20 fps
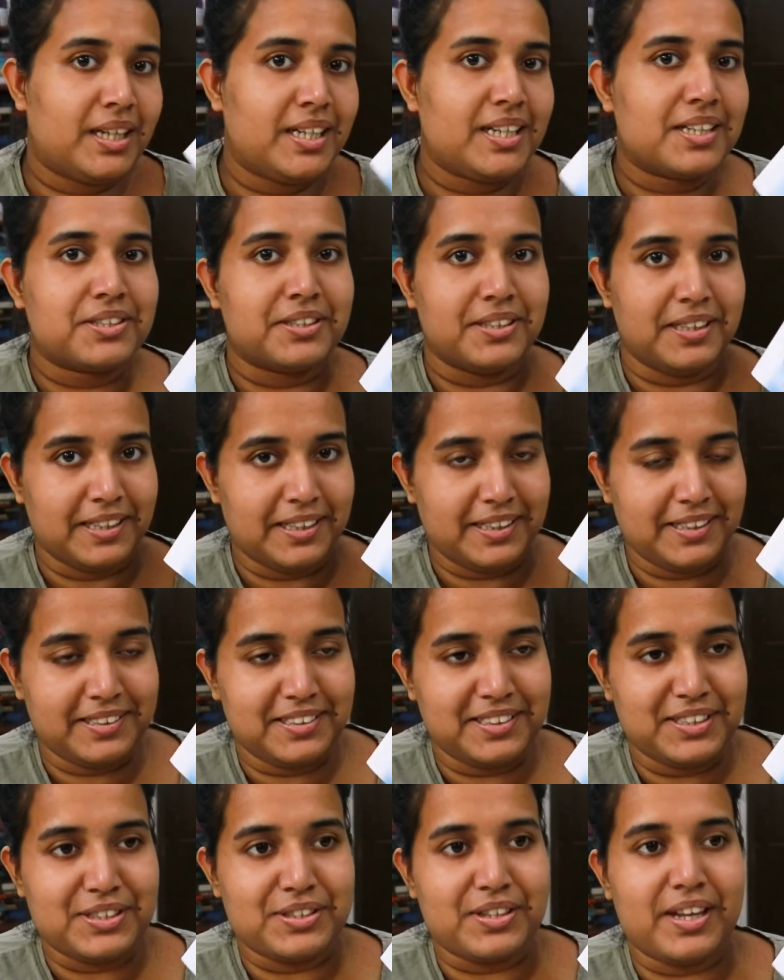I actually liked
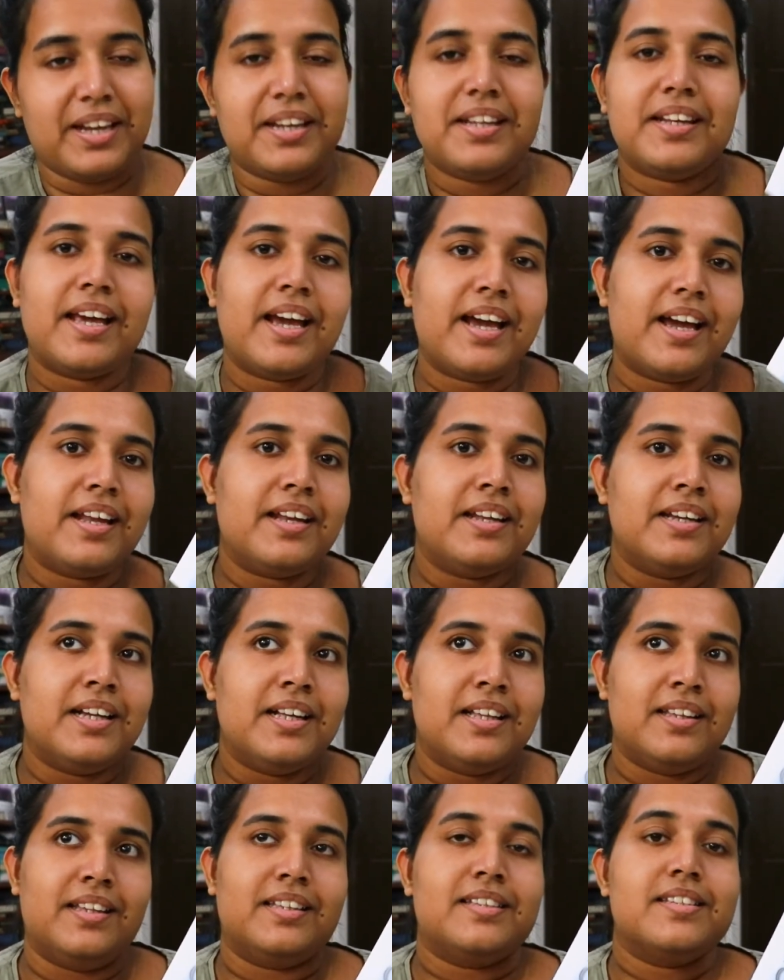it, and it had
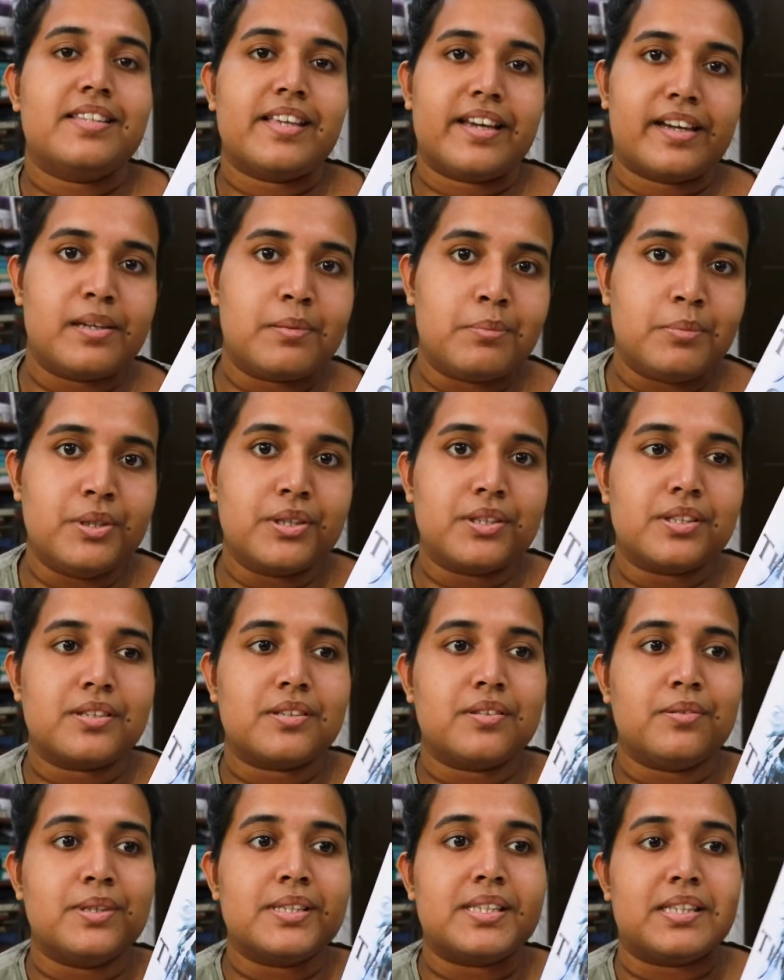like the second book,
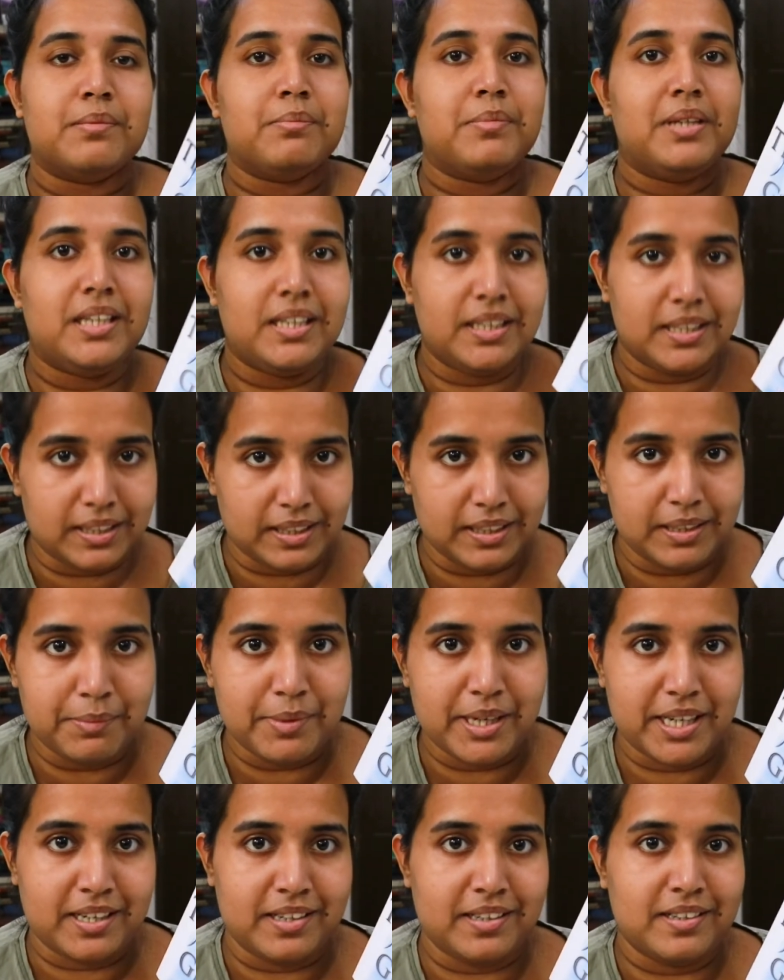so it was immediately
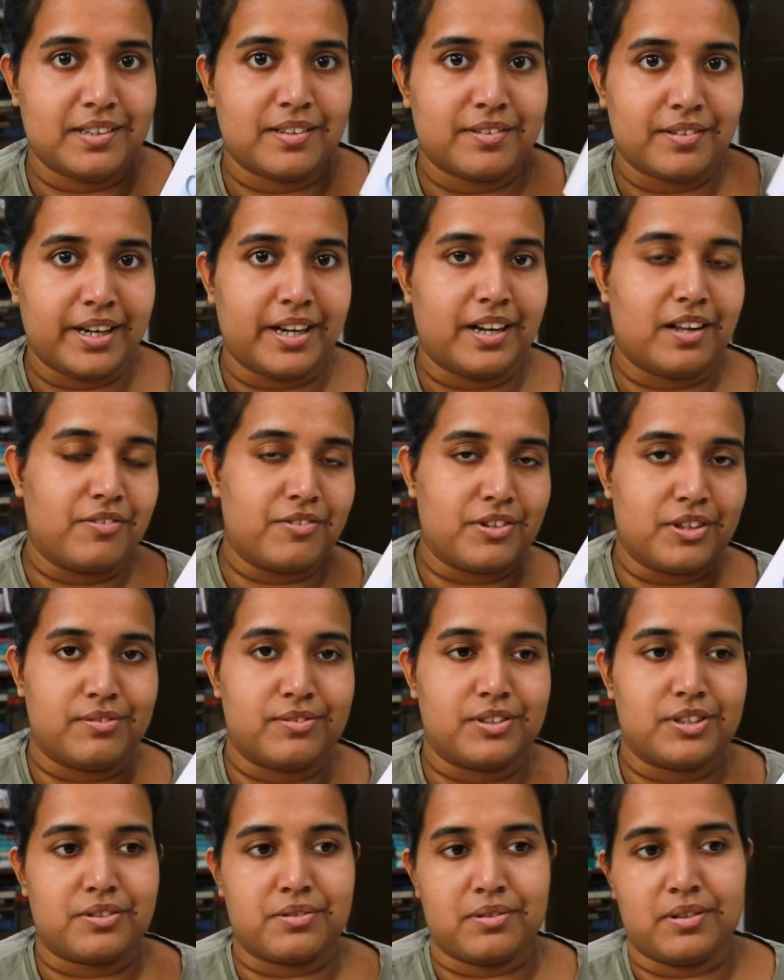better right after the
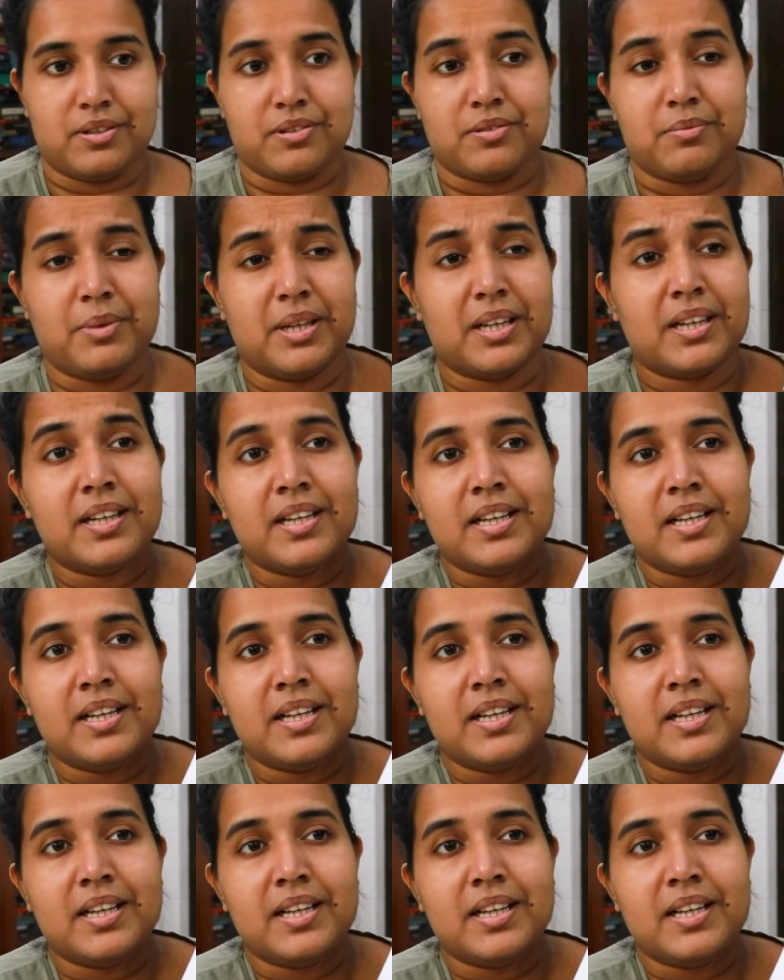first one. So but